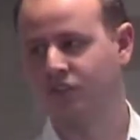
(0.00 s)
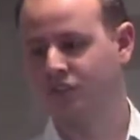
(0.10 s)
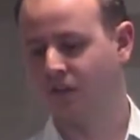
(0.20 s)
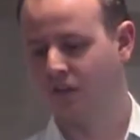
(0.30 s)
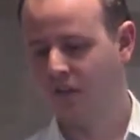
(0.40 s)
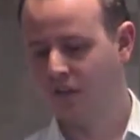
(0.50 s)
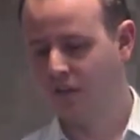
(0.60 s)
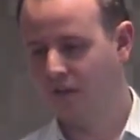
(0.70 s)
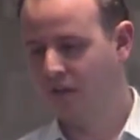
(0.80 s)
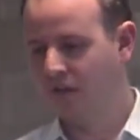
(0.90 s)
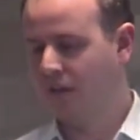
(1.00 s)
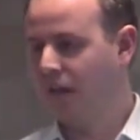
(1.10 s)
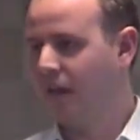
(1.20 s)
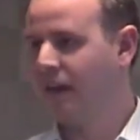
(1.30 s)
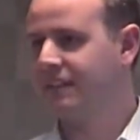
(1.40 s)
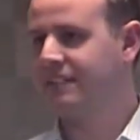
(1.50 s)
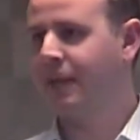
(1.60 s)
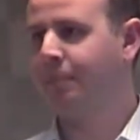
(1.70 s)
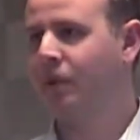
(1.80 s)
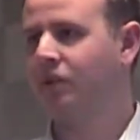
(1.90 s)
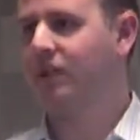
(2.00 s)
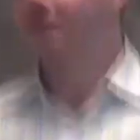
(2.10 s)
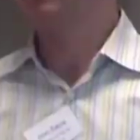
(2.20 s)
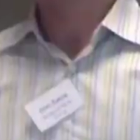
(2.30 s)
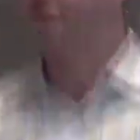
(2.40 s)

So, an example I'll give,